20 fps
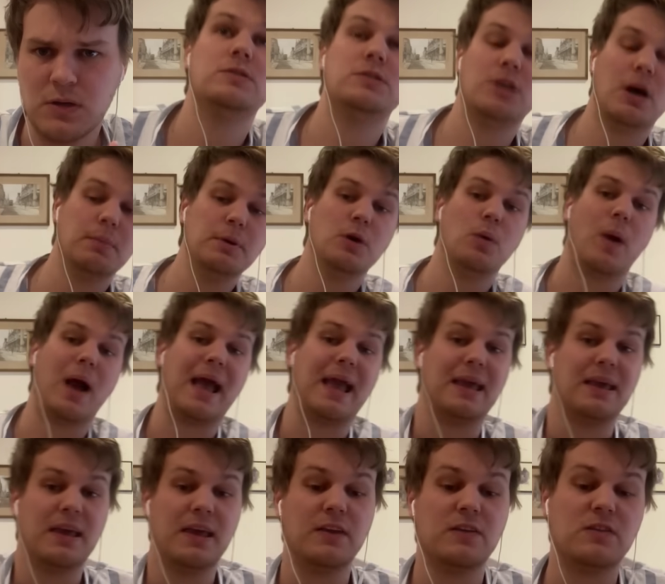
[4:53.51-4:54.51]

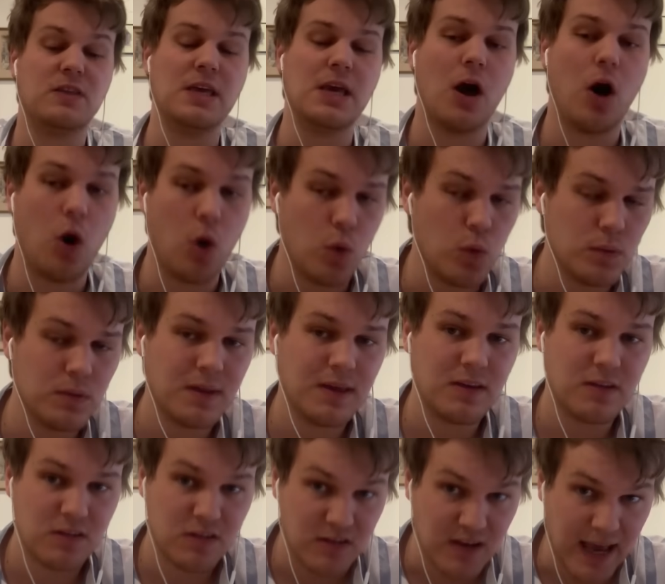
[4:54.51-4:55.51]
WA is the only
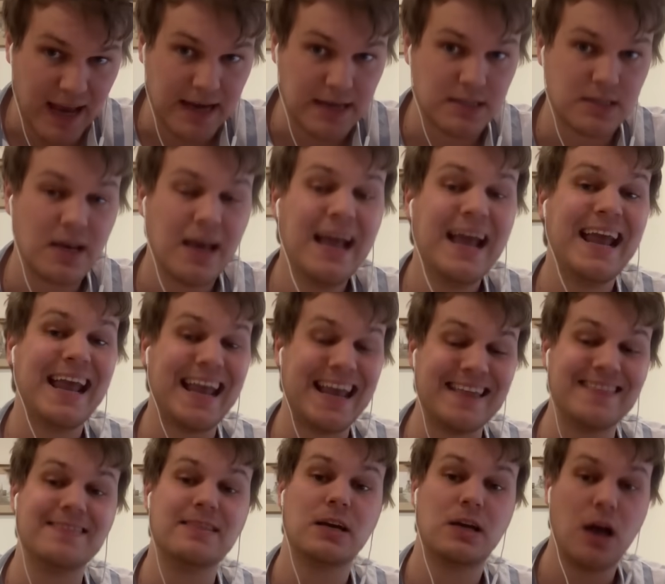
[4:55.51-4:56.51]
state
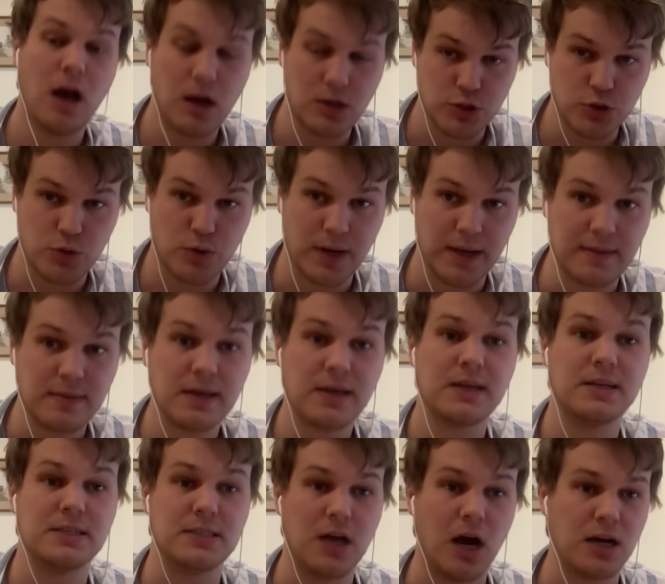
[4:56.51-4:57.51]
in the country that
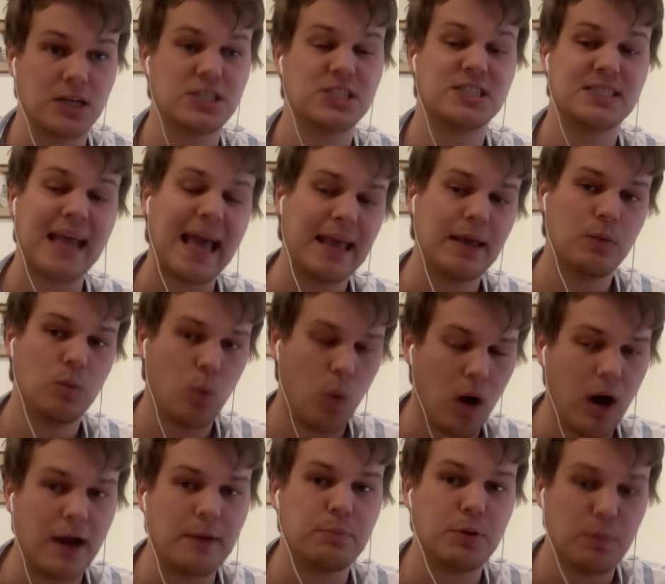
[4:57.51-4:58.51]
conducts
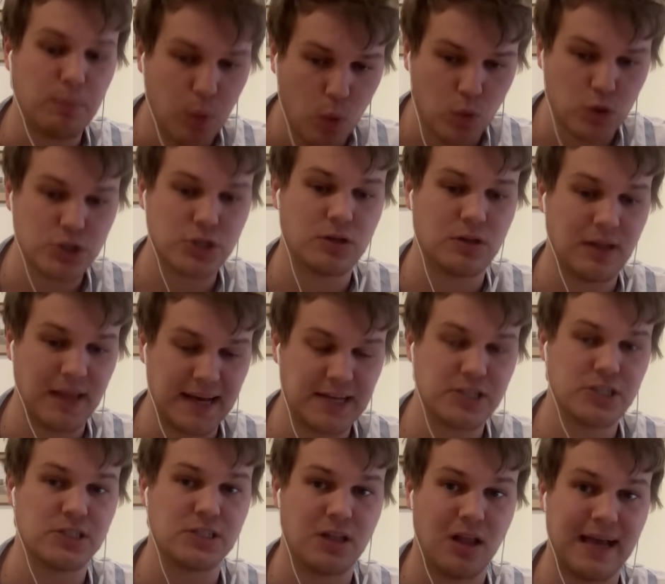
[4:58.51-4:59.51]
statewide proportional
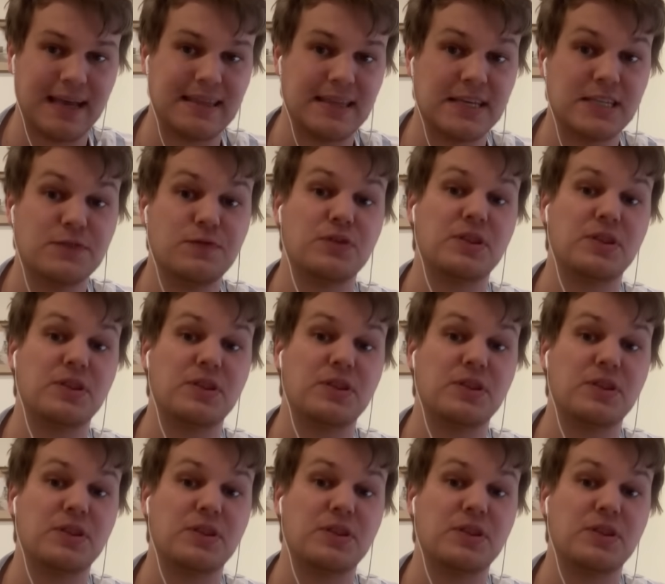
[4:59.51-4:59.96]
elections like this for